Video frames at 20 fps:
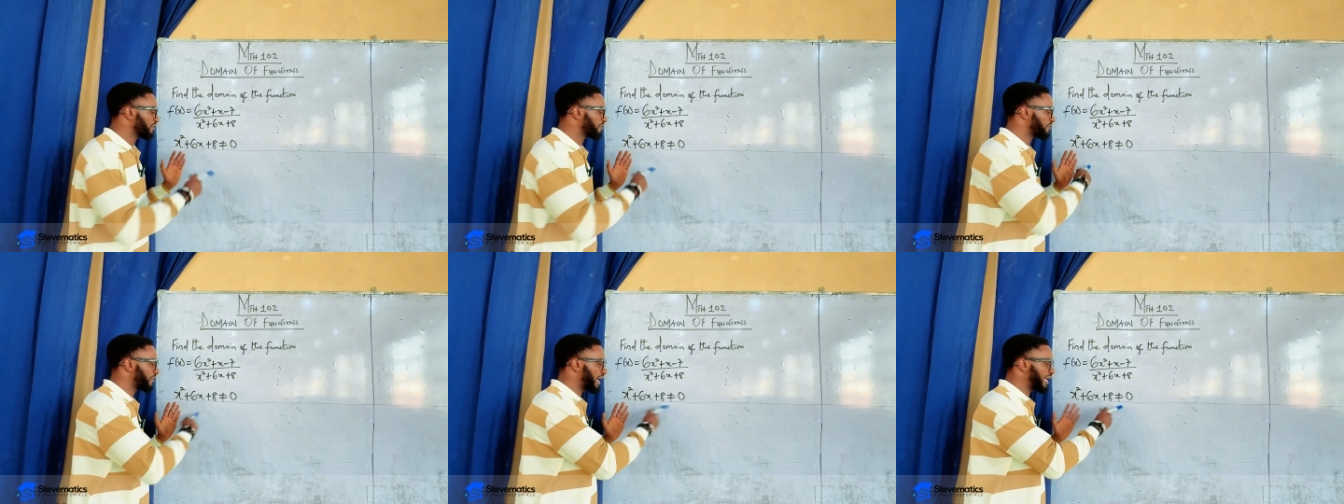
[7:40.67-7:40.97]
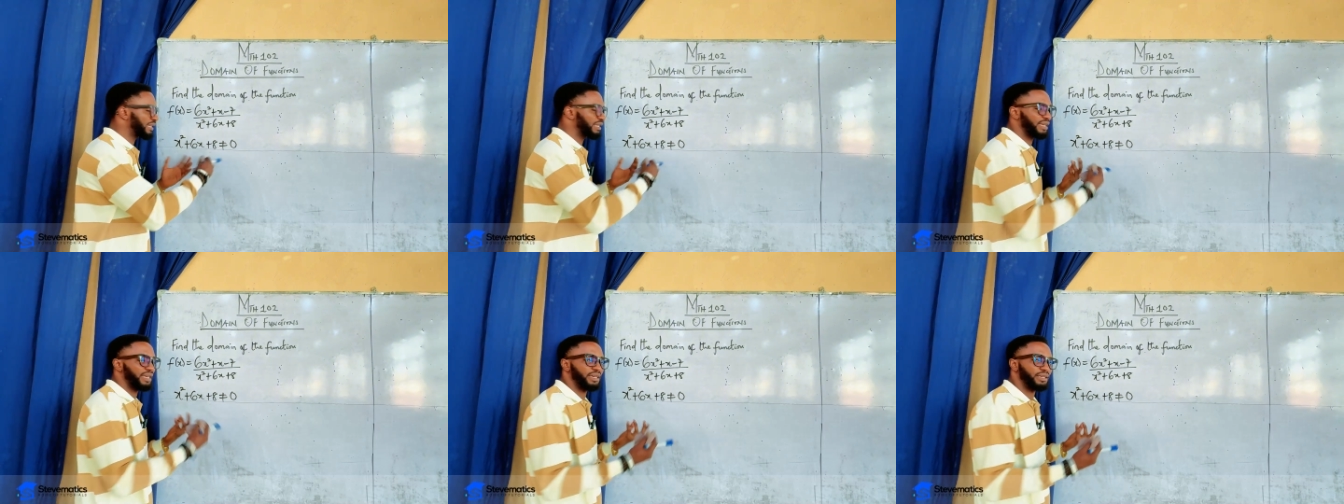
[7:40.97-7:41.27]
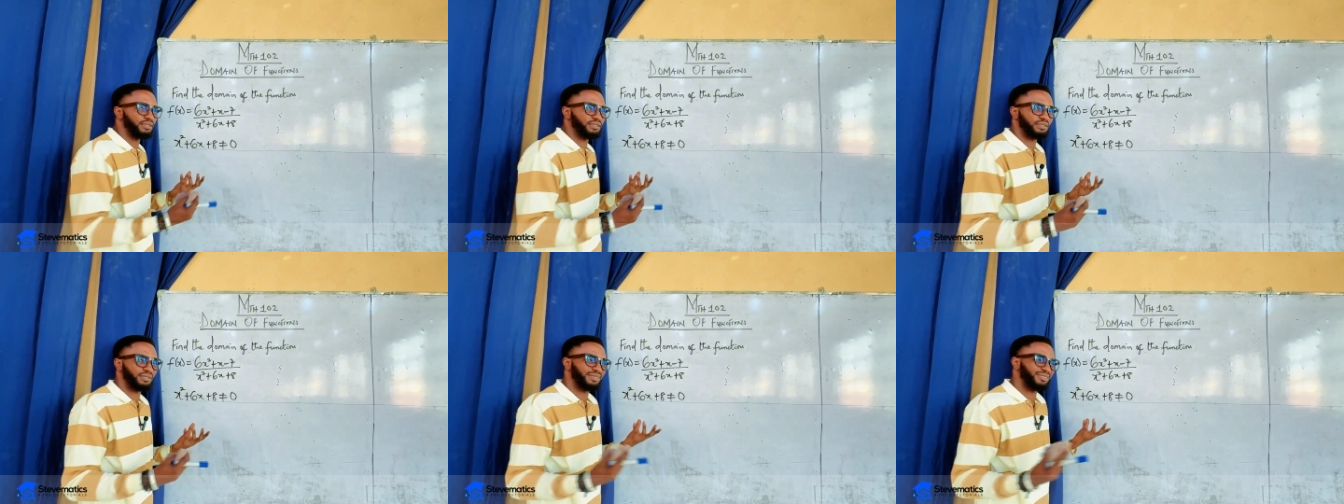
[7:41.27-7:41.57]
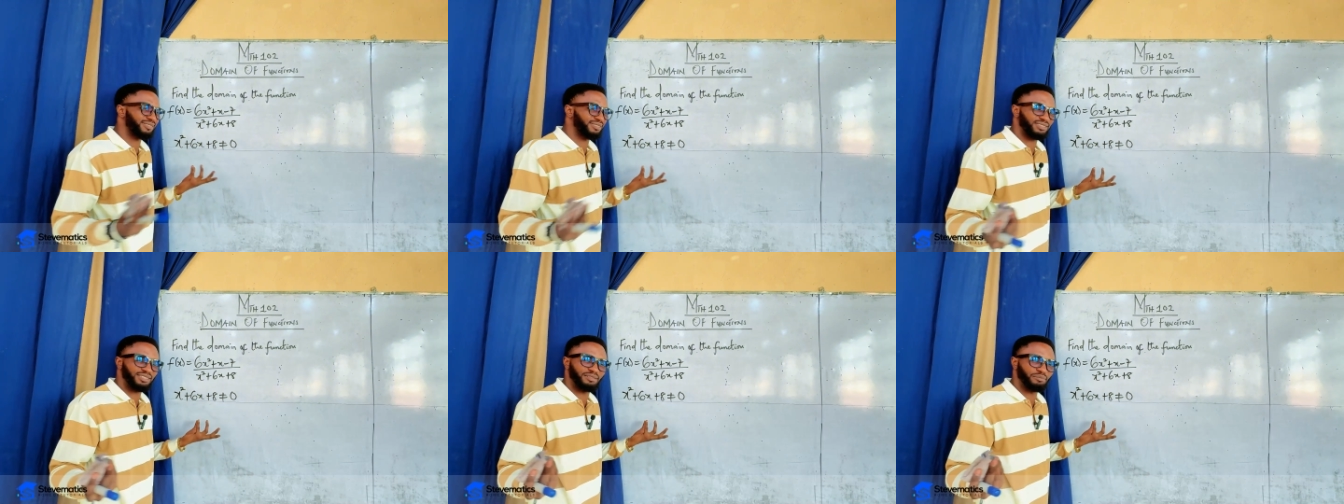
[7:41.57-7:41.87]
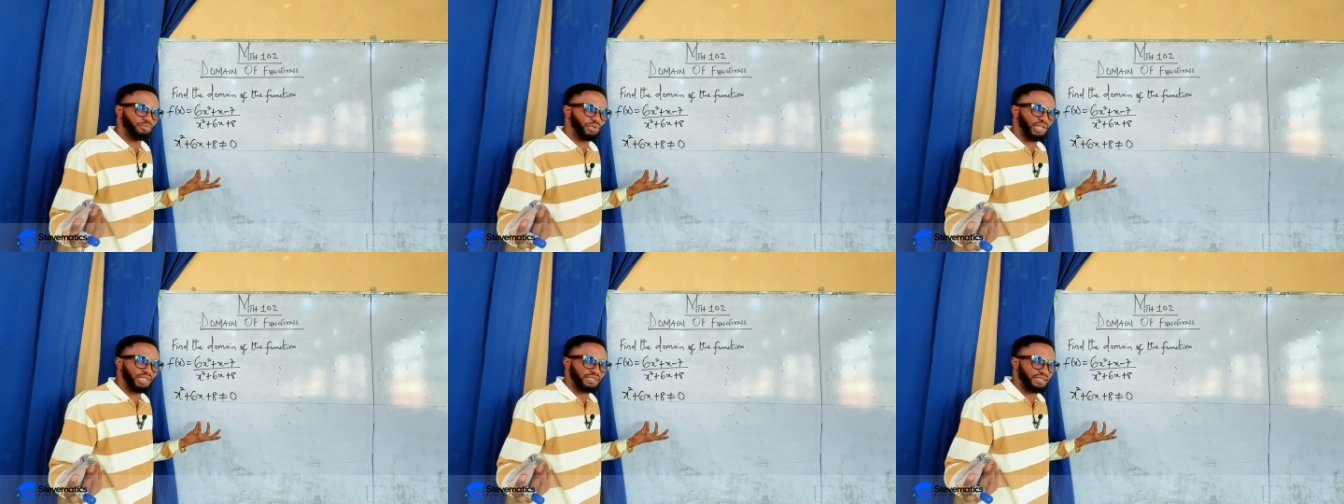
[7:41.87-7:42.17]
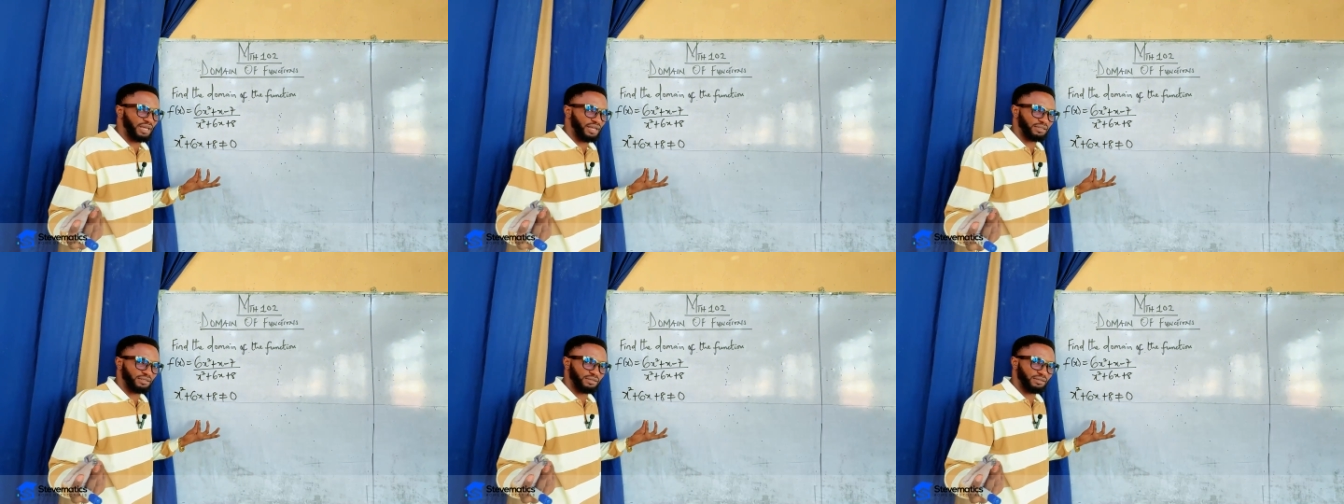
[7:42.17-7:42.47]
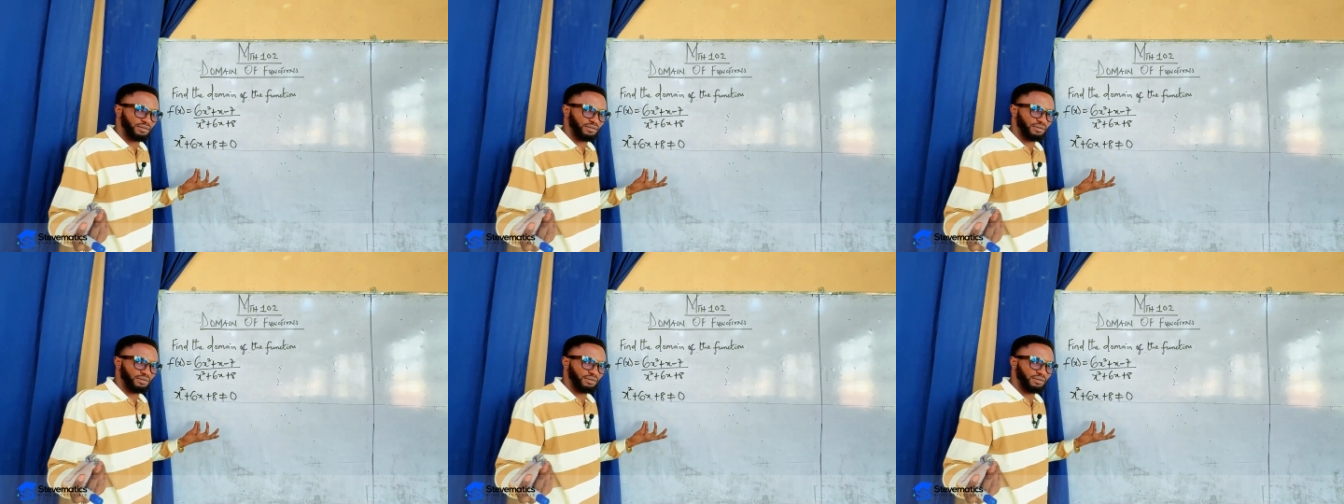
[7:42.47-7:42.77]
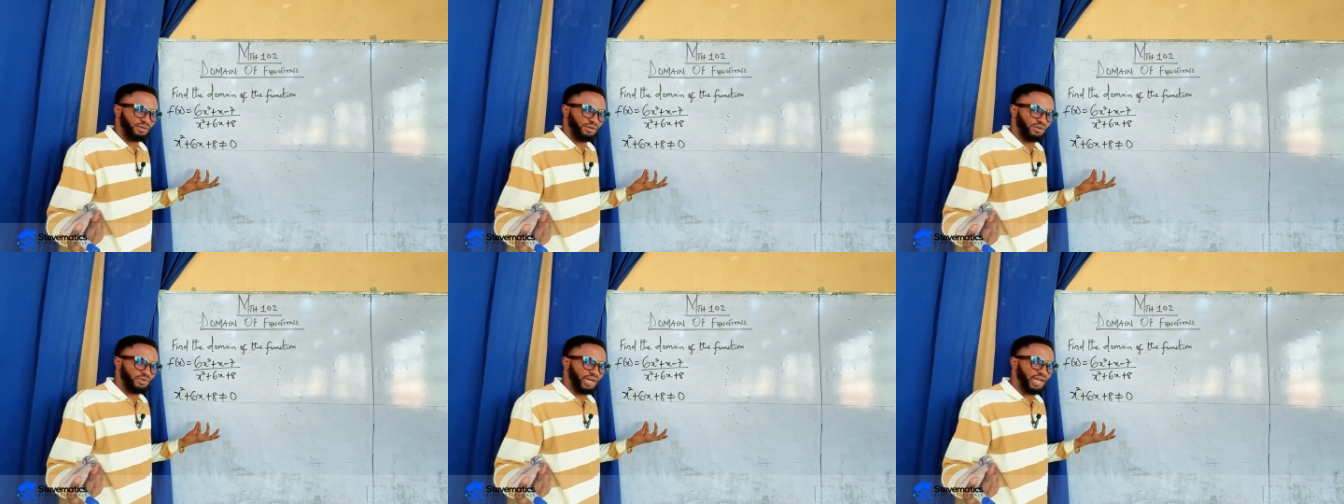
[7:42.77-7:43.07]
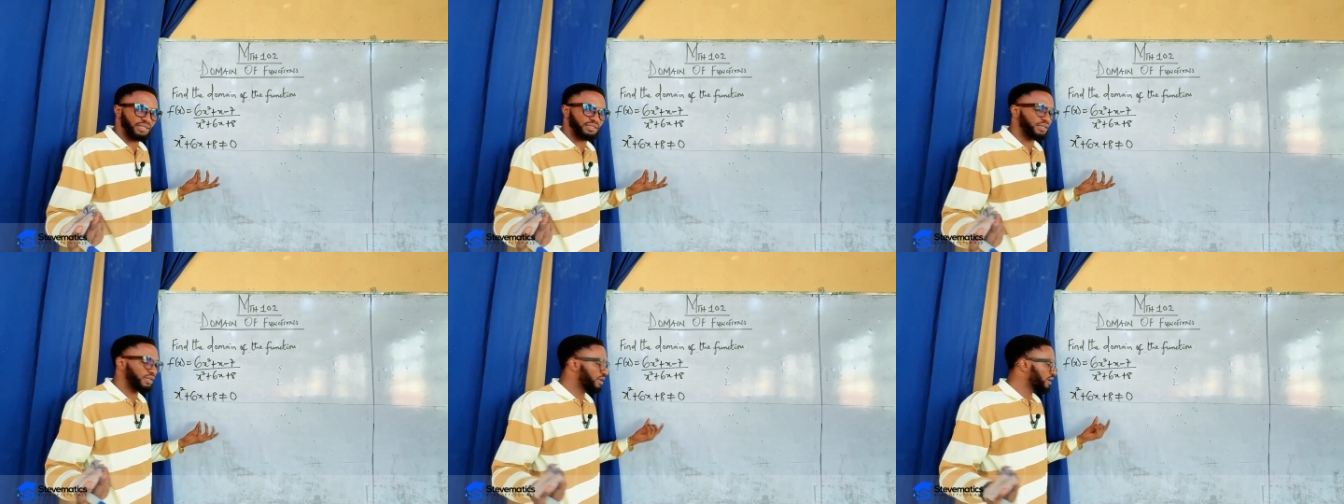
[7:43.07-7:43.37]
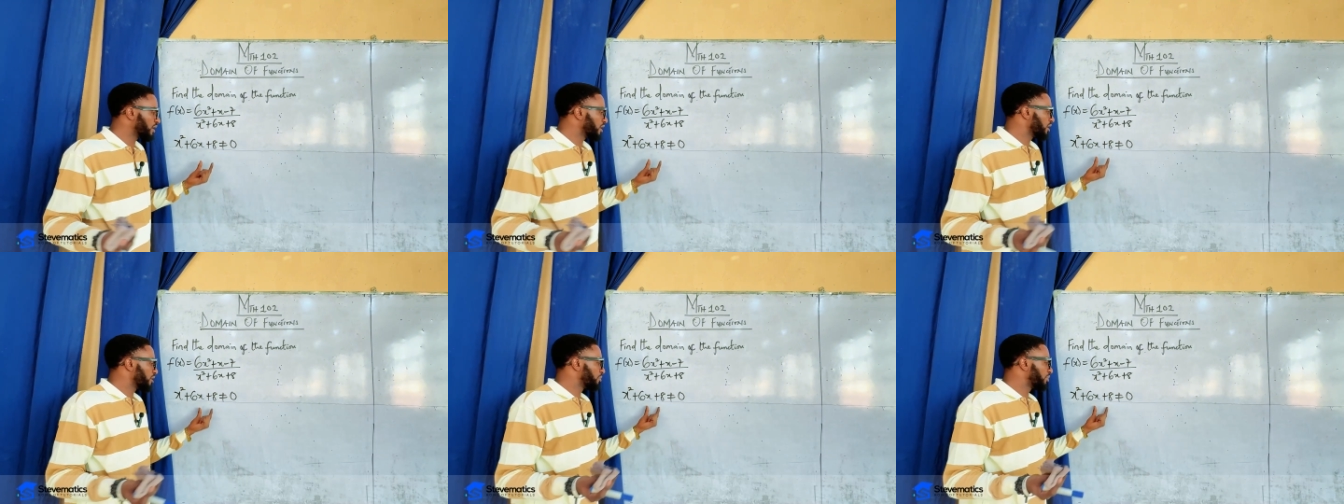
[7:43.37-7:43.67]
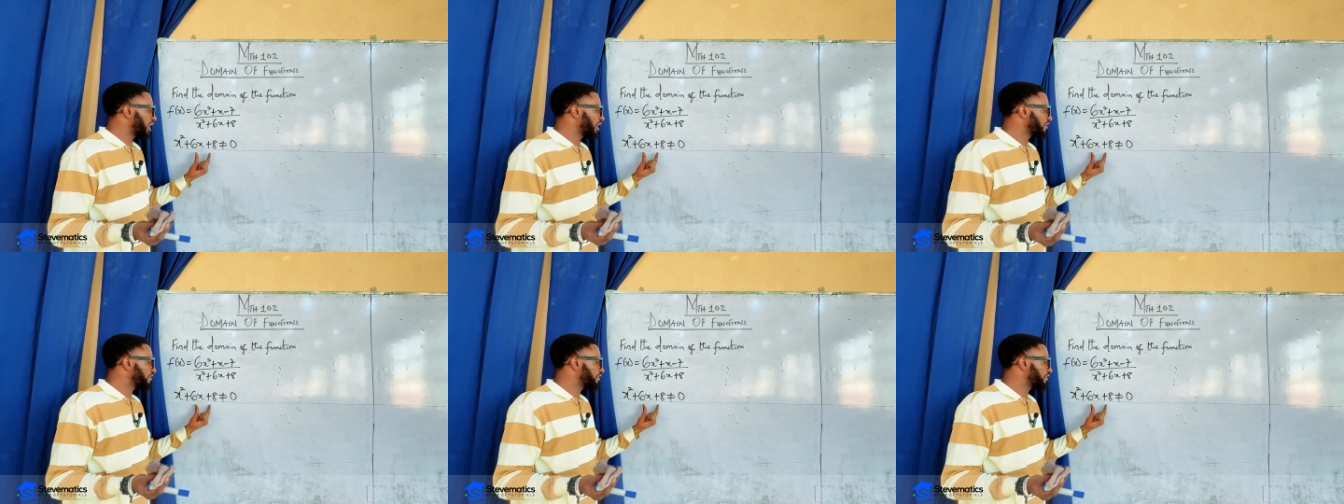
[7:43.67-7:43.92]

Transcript: Find x. Simple as that. All right? By